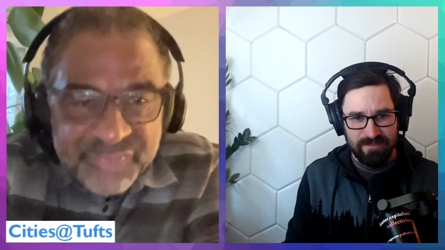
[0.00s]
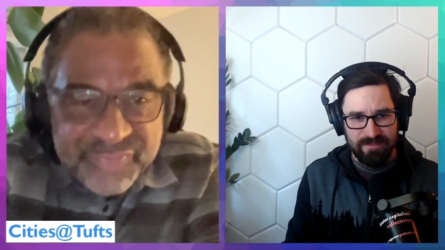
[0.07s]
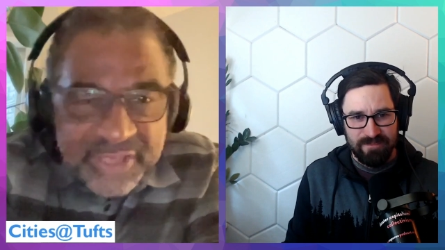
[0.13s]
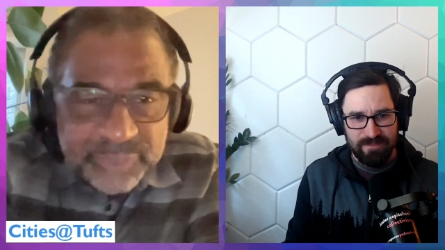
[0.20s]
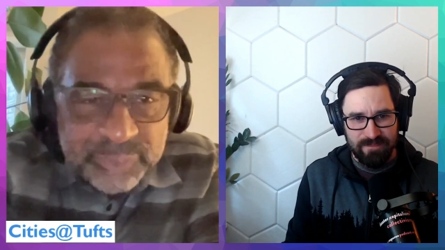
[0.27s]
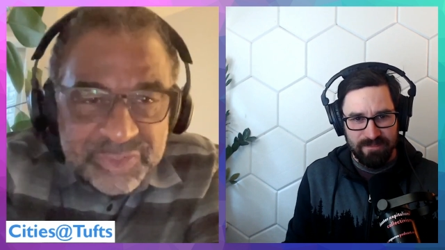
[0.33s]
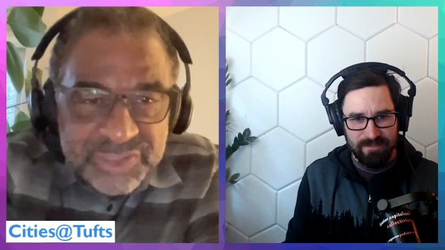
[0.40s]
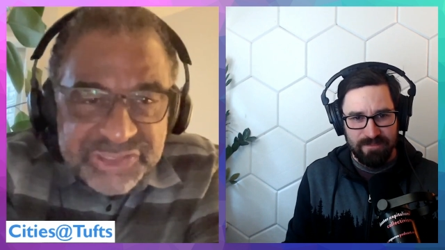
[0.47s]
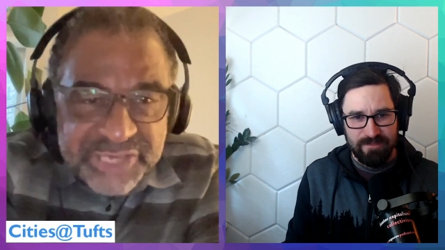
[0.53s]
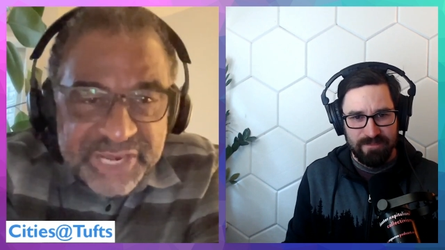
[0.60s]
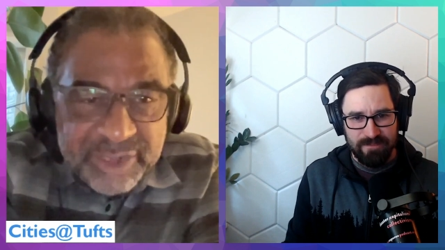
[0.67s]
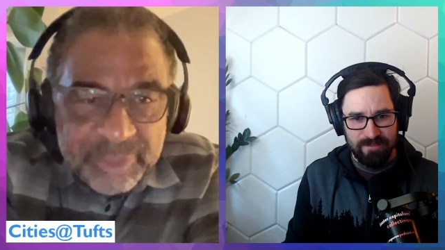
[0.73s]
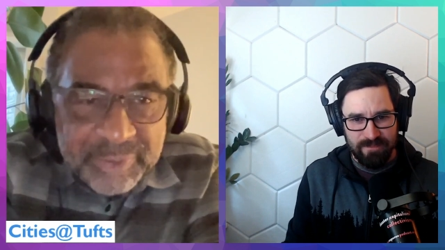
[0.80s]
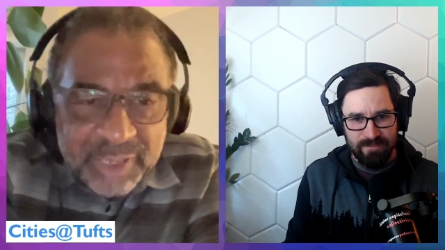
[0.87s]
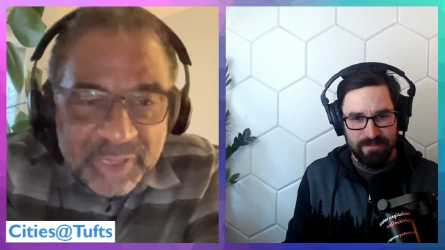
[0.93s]
Speaker 1: we've had with
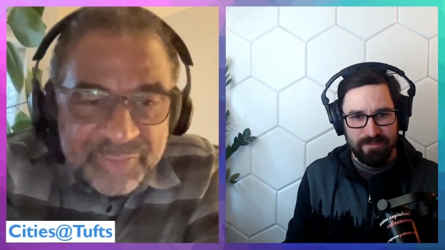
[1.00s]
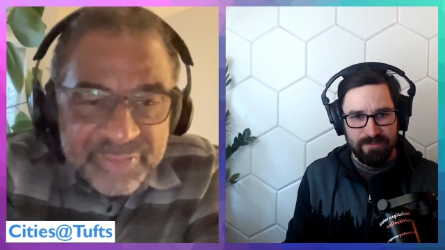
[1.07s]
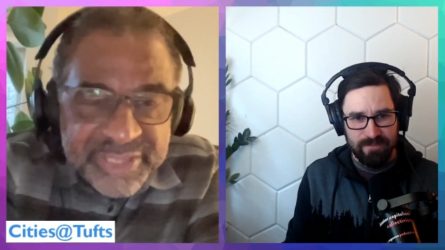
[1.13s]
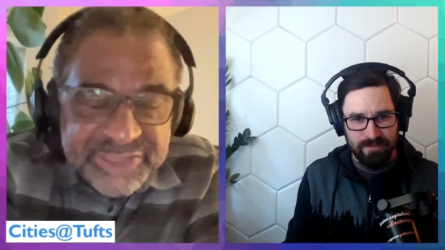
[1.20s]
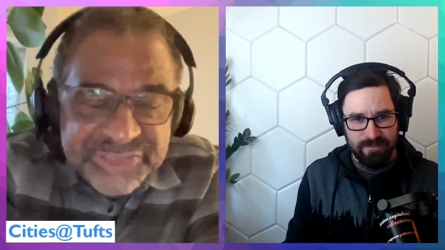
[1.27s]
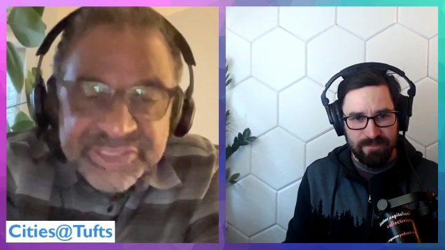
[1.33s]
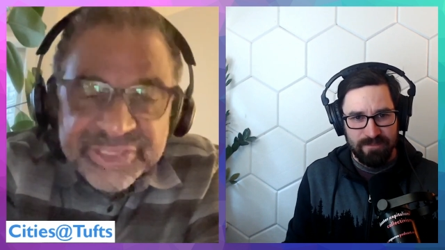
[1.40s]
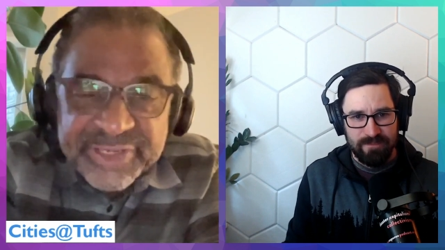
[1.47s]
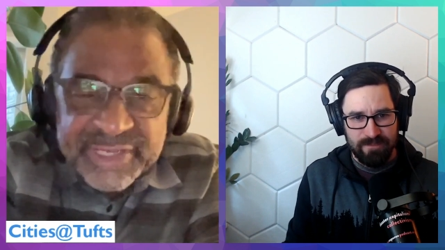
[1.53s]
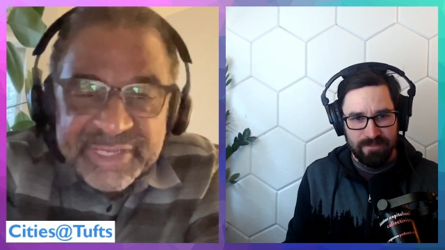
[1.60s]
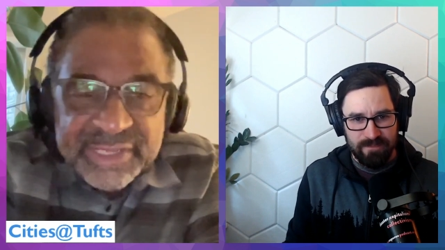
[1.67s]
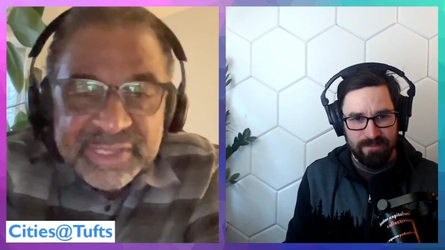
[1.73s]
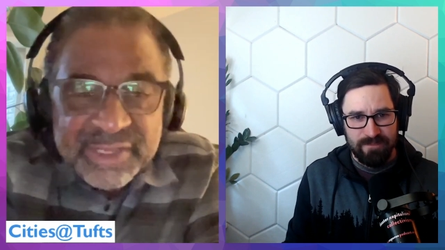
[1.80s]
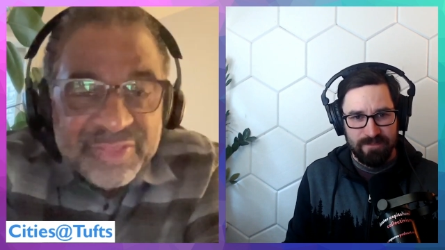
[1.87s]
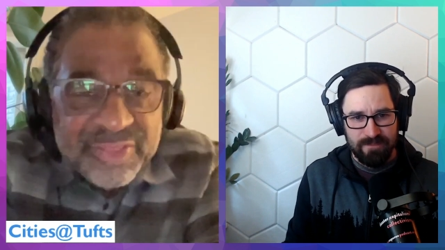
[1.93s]
Shareable on this, and
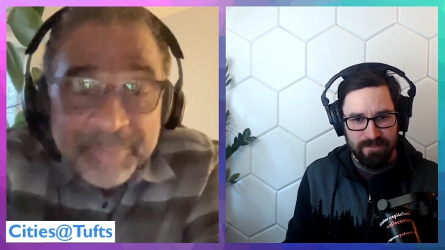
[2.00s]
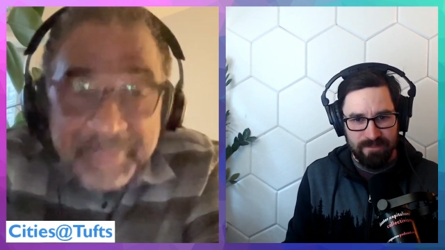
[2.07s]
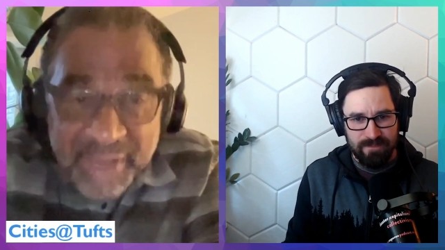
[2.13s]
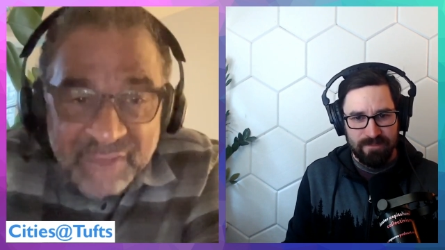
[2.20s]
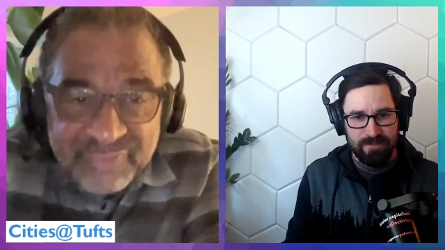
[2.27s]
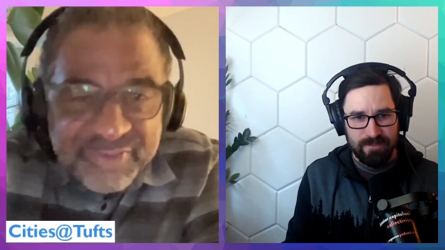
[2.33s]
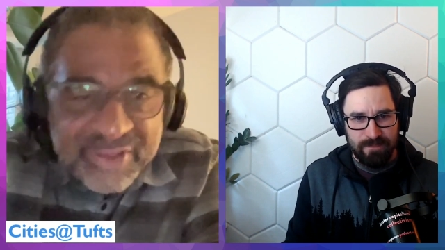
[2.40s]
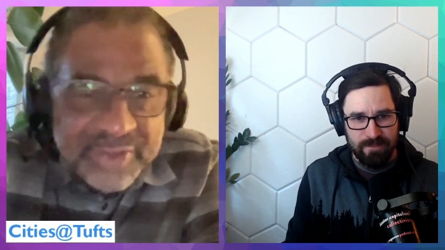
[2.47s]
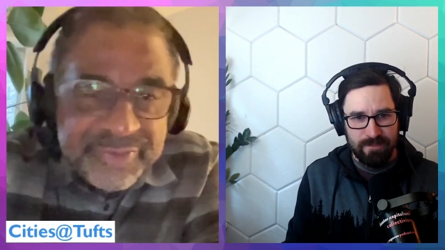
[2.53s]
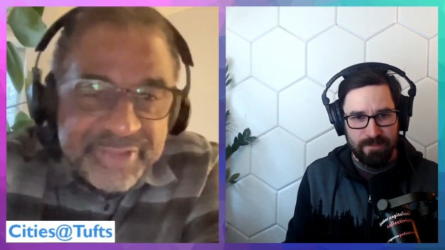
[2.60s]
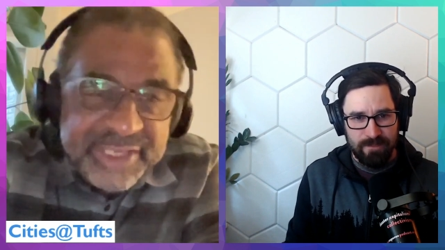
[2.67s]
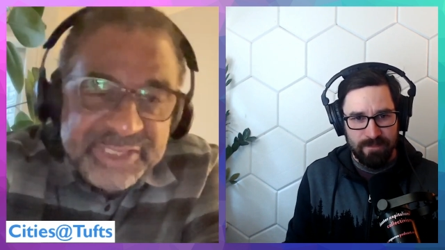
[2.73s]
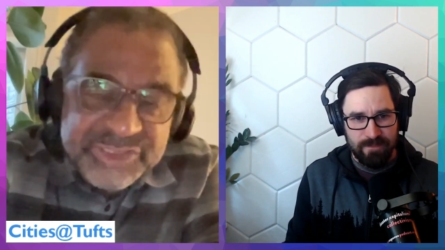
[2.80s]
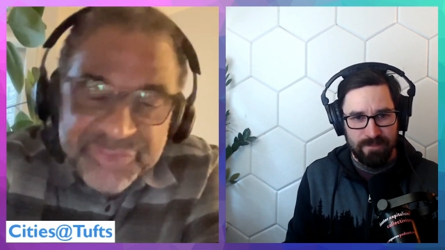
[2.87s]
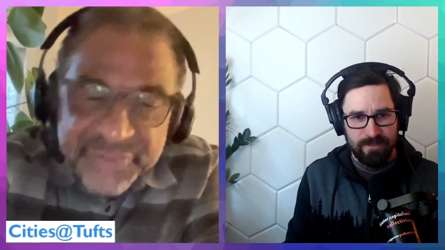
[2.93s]
the Barr
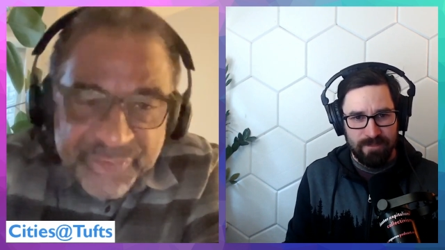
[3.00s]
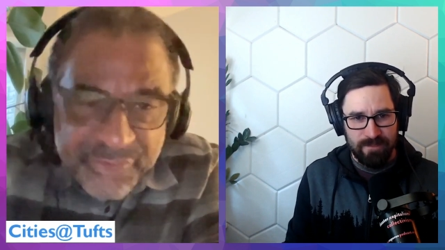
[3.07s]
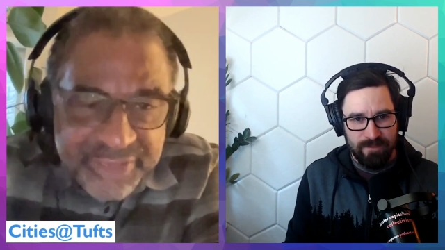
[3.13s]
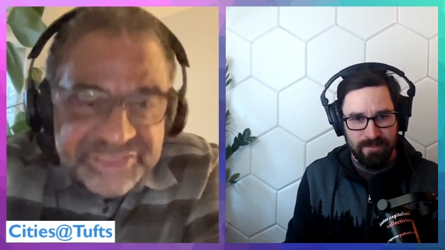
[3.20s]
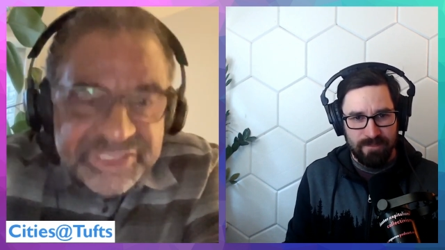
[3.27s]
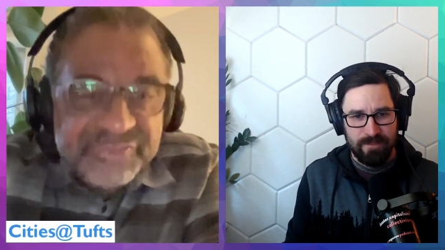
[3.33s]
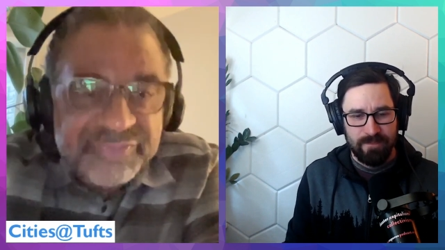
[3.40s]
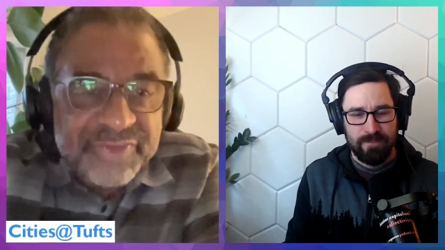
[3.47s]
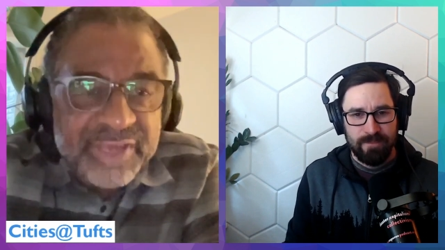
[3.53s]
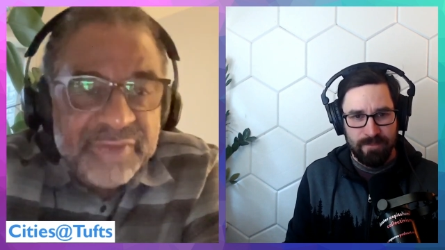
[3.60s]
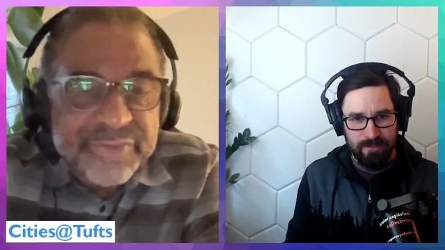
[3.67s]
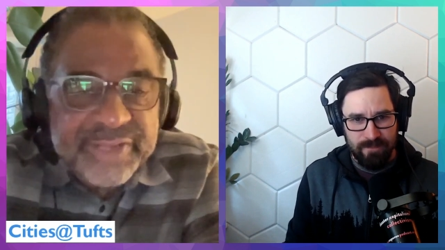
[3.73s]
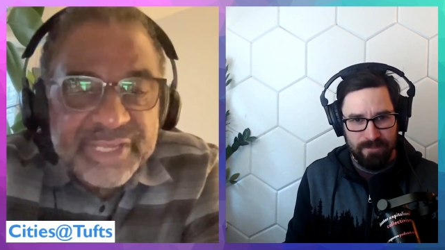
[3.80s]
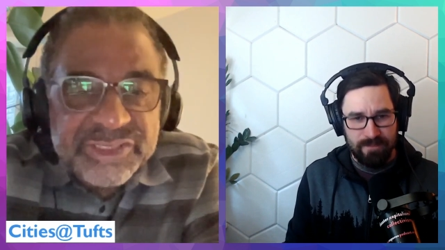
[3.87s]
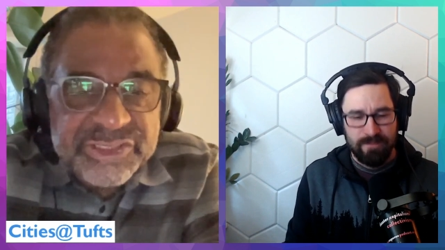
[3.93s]
Foundation, the Kresge
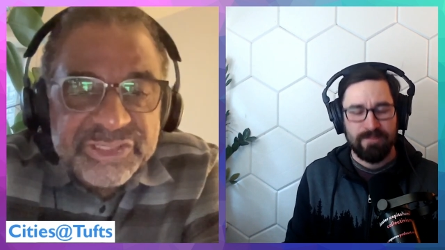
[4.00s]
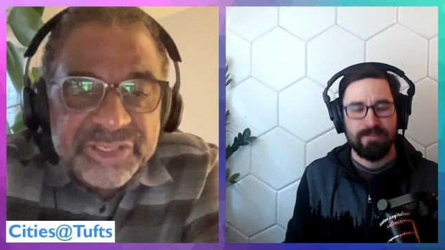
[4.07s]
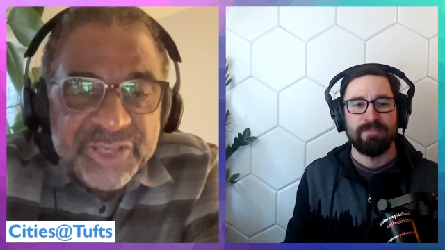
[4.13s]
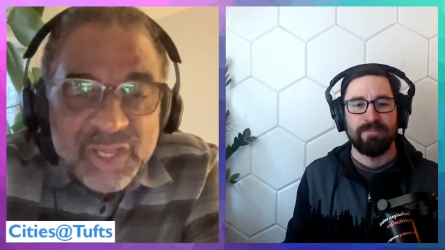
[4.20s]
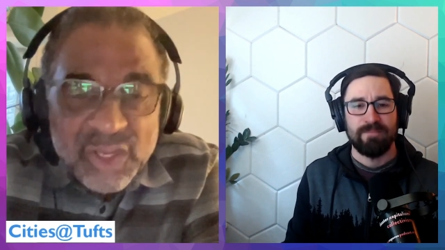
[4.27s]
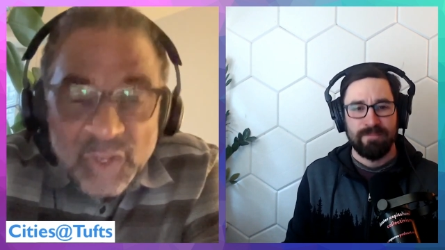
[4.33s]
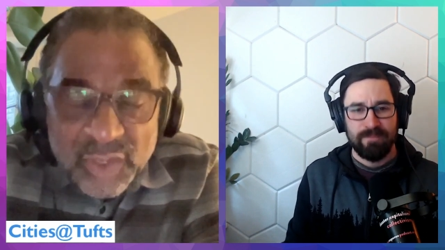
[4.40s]
Foundation,